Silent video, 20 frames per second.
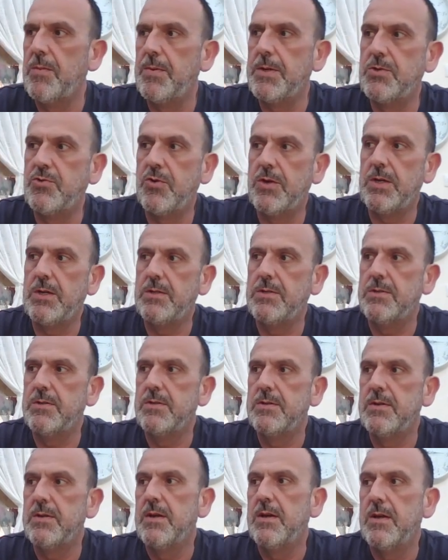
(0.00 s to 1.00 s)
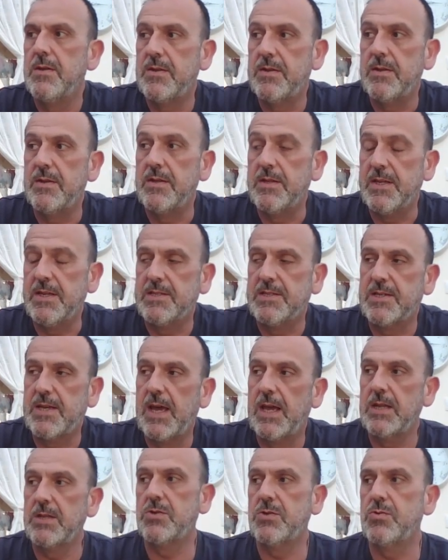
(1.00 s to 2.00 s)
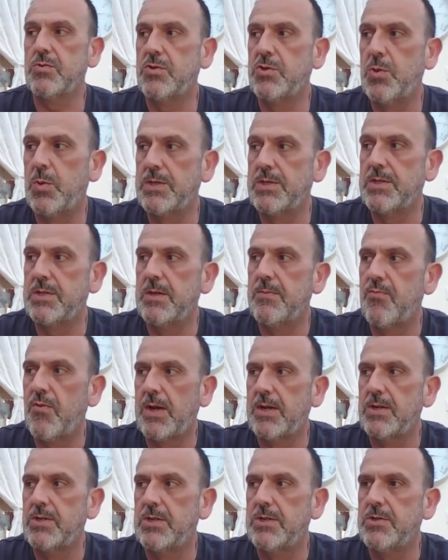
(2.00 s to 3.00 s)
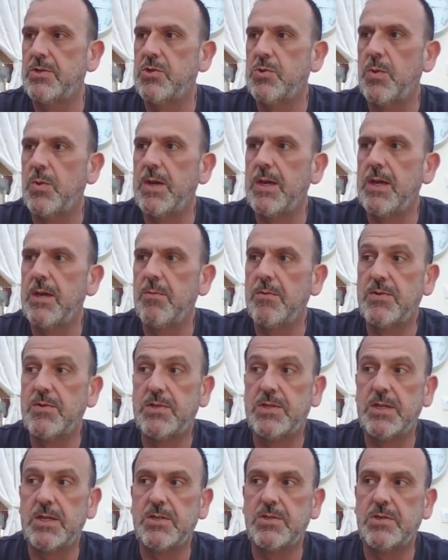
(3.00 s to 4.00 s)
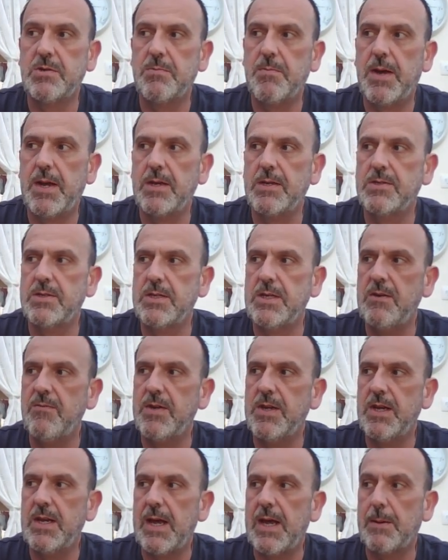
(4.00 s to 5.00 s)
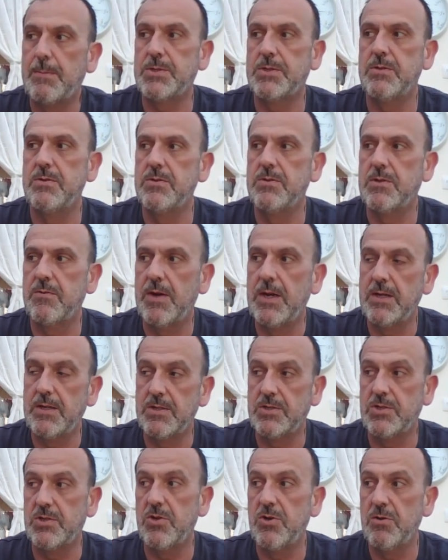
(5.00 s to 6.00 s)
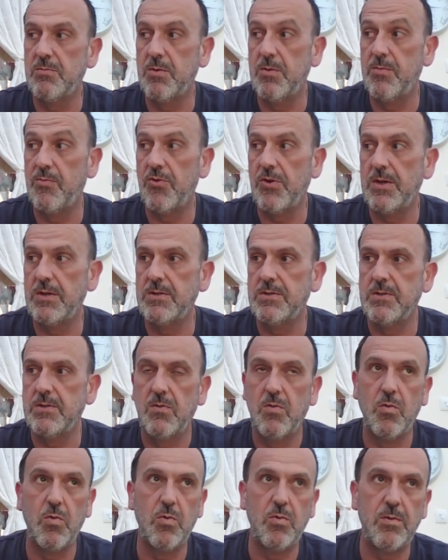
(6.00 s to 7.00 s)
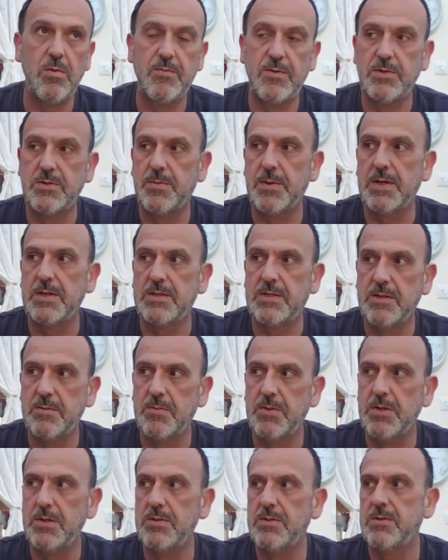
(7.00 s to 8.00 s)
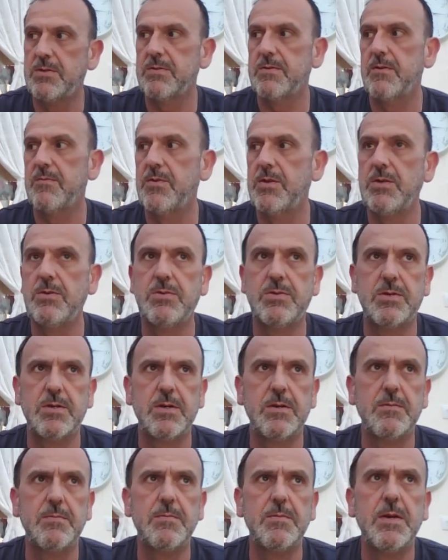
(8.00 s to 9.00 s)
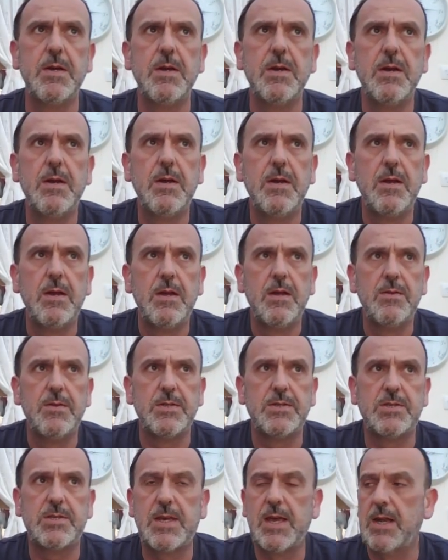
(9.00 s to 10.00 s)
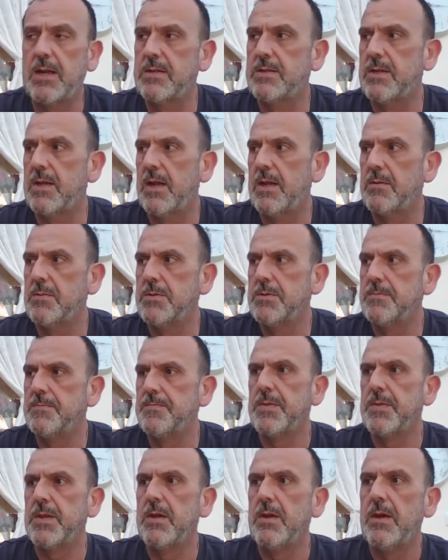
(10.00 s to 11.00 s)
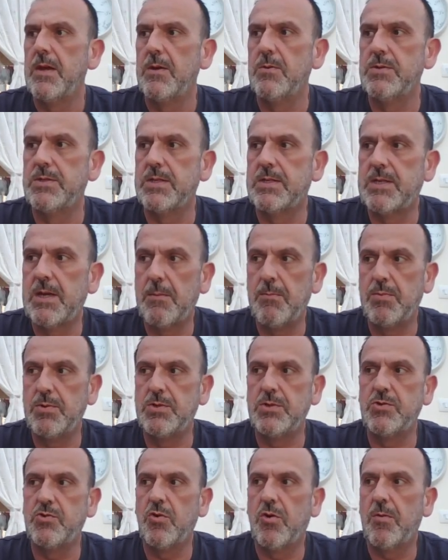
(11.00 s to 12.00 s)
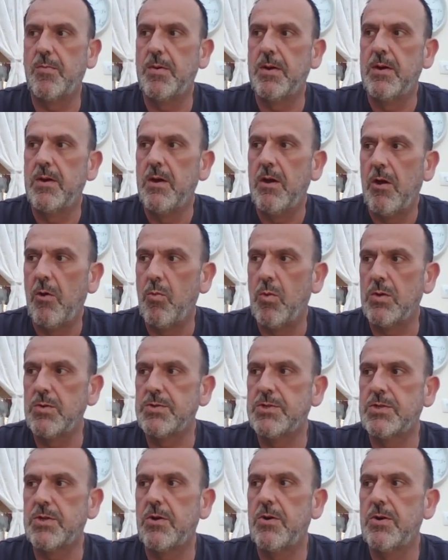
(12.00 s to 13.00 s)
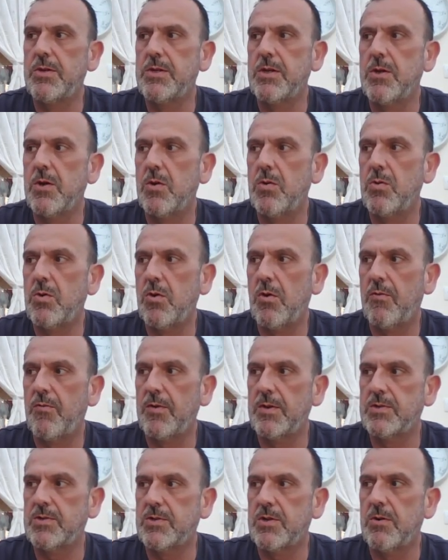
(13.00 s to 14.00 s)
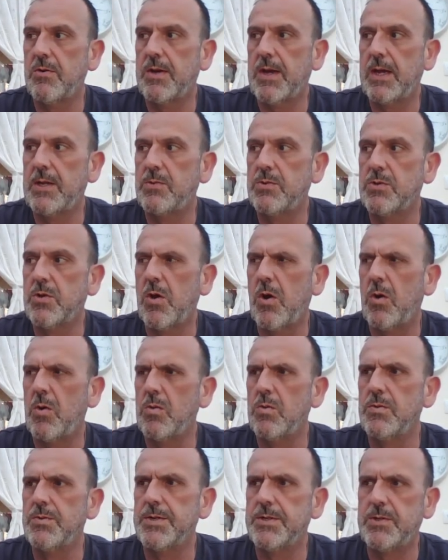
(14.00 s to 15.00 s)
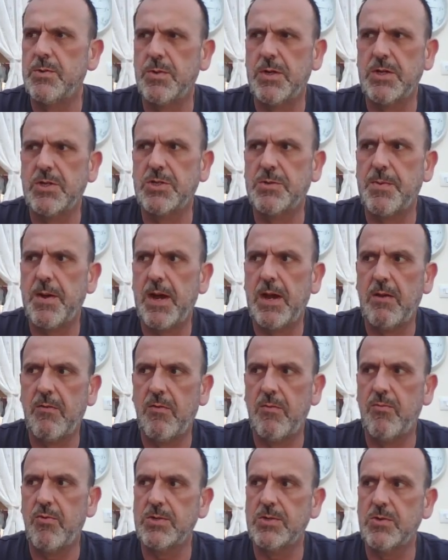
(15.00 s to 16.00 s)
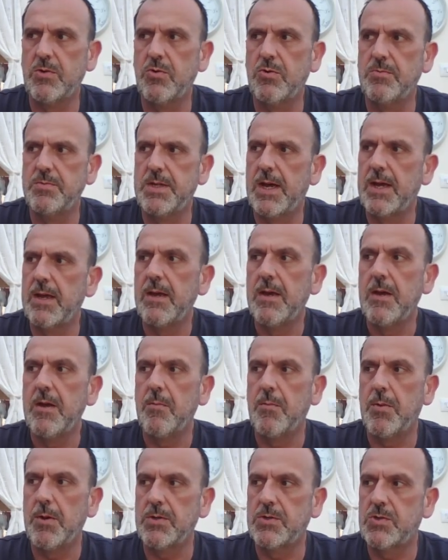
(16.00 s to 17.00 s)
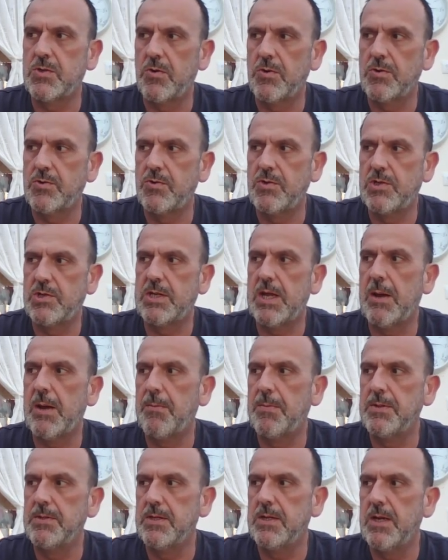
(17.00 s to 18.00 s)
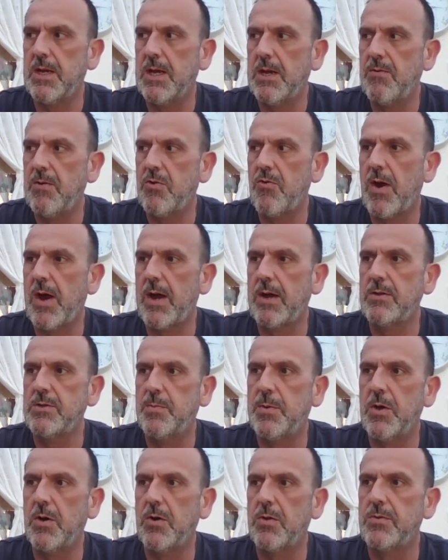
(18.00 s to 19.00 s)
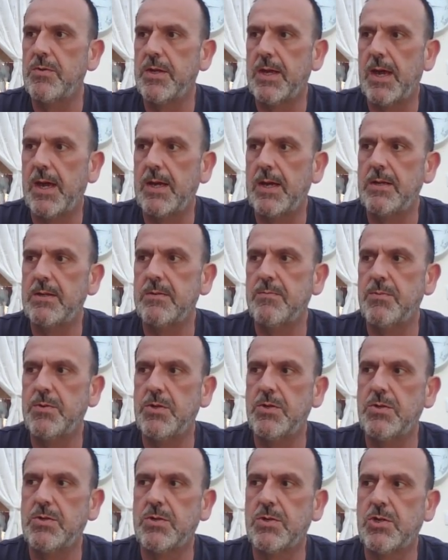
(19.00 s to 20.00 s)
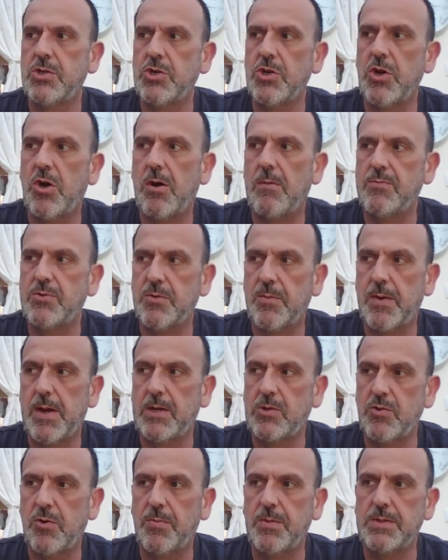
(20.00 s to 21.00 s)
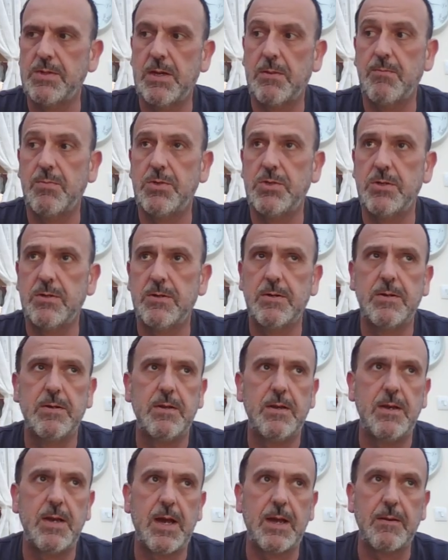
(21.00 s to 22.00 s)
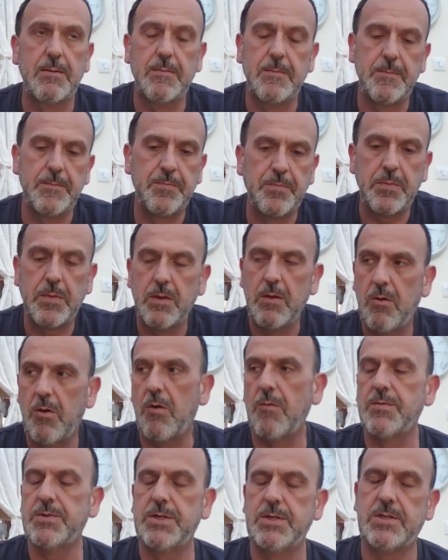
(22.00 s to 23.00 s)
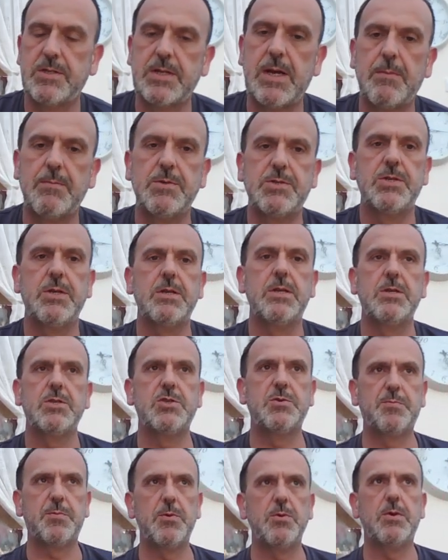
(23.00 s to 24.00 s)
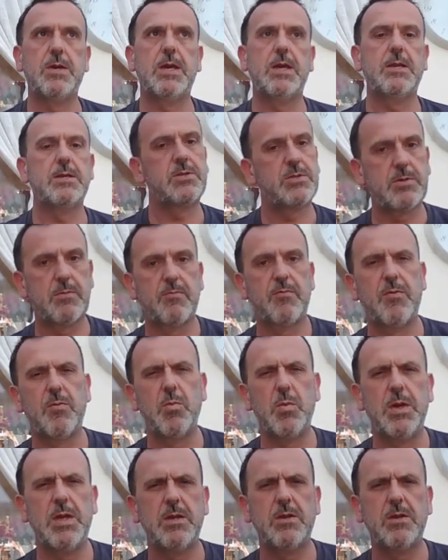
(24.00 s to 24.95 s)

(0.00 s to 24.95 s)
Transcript: trees, the skeletal twisted branches swinging with sinister menace, even in the absence of any discernible breeze. I've used a bit of sibilance, I've used the skeletal element. It was the temperature drop. One side of the old Gothic style gate was cold, as you would expect for a brisk autumn day, but a solitary step into the eerie grounds beyond the gate produced a sharp, dramatic drop in temperature. Now, obviously establishing it's spooky, there's something weird